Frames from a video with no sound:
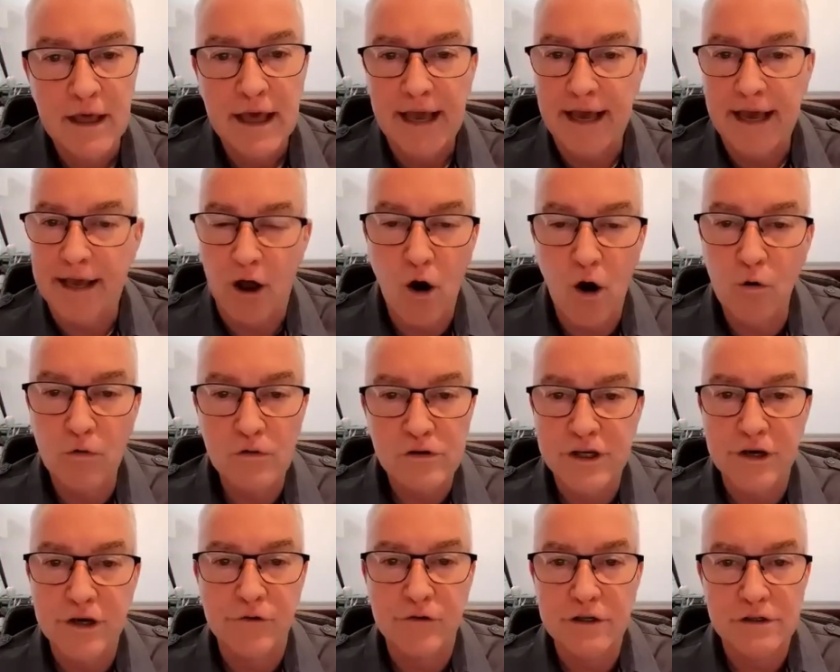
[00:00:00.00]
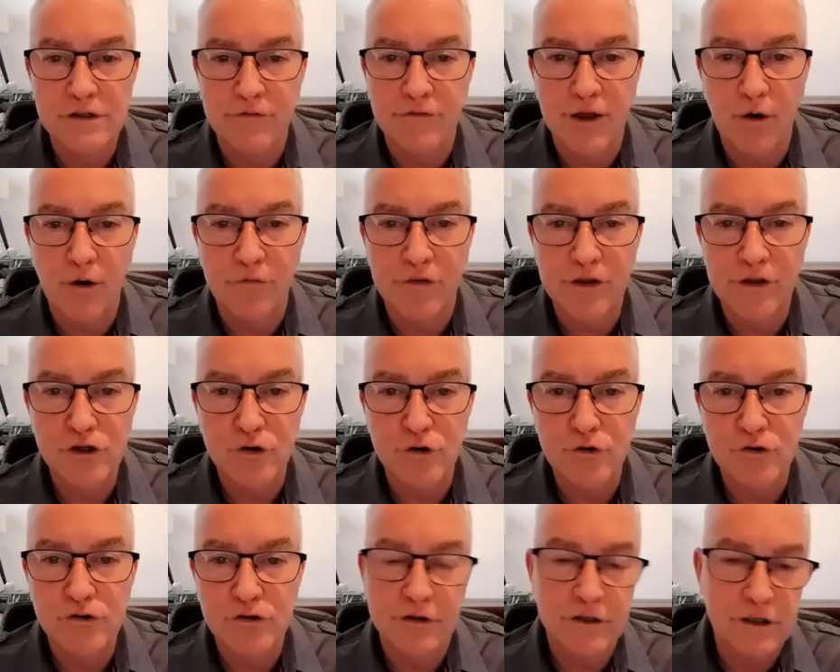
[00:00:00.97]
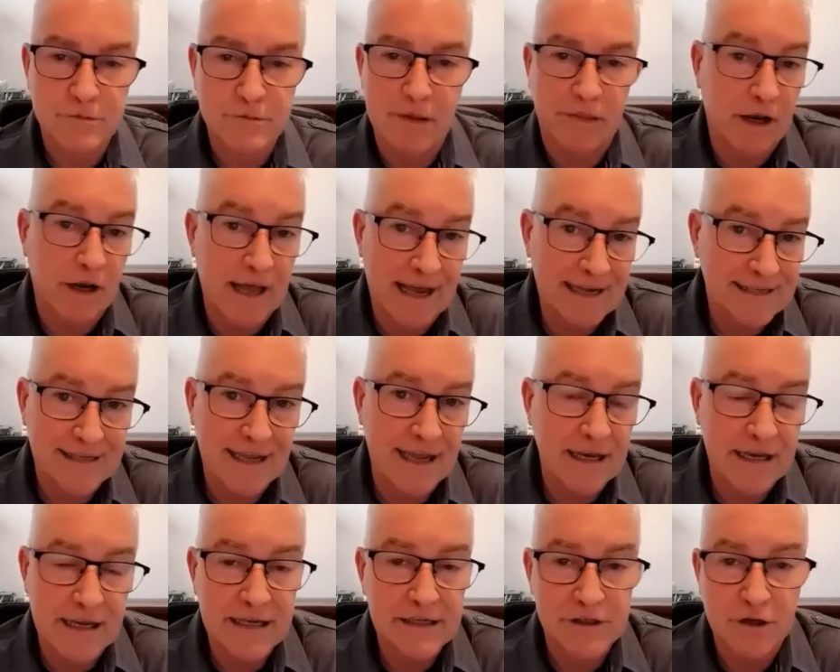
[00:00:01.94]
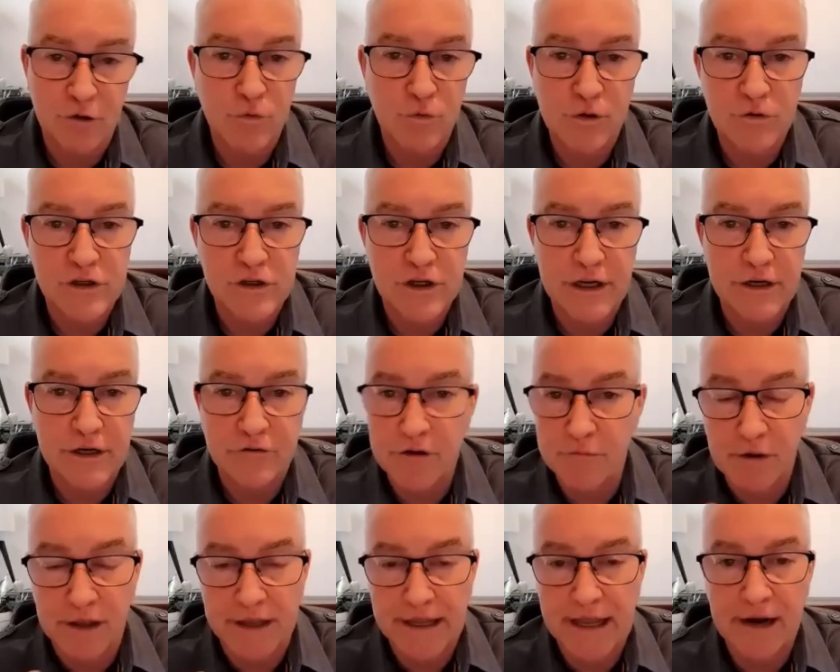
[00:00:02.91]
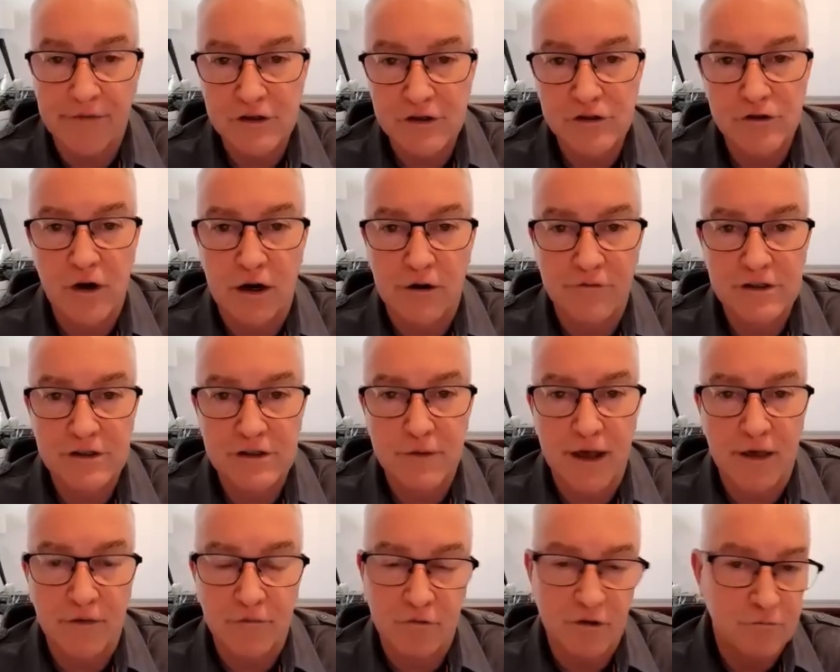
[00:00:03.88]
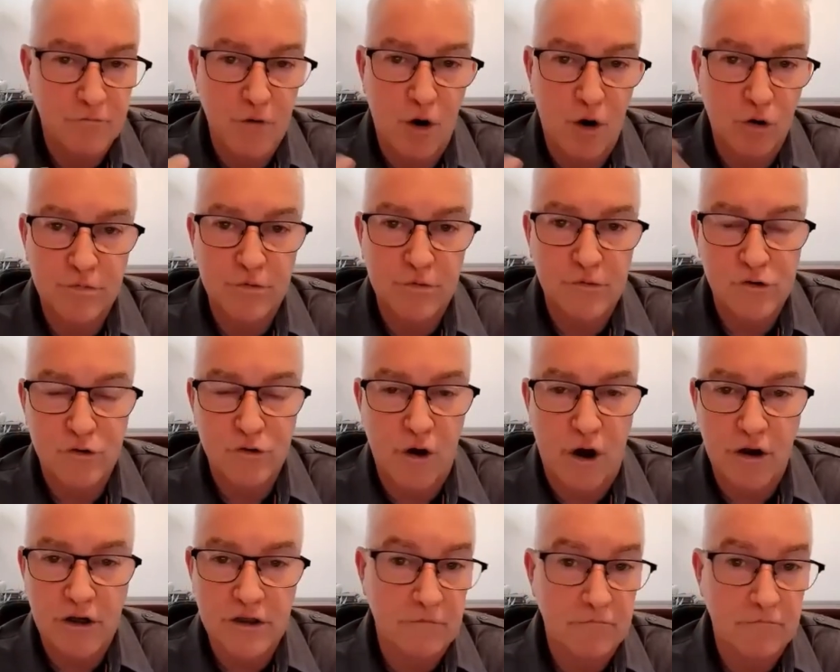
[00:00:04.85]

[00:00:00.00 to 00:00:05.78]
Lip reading: He had a whole series of health issues and spent the last 10 years in a wheelchair dribbling out of the side of his mouth with multiple strokes.